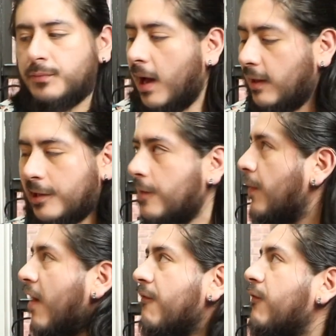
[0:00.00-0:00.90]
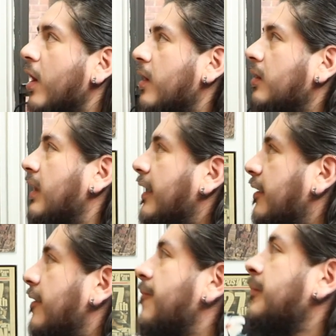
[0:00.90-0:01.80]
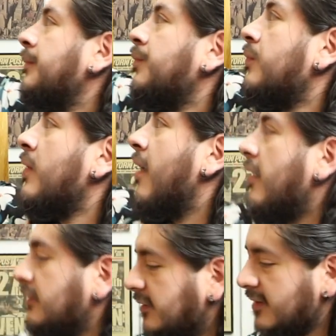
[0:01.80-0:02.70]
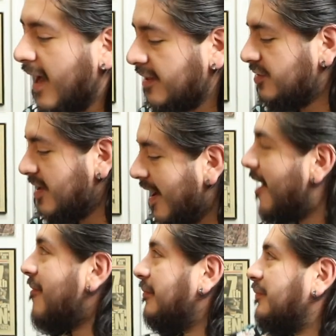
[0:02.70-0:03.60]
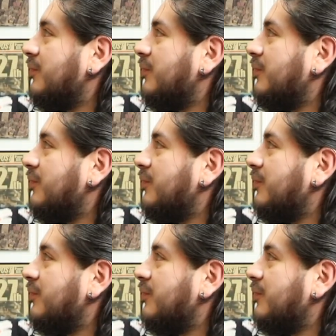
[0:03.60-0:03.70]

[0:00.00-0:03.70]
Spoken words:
I like it. I fucking like it. God damn.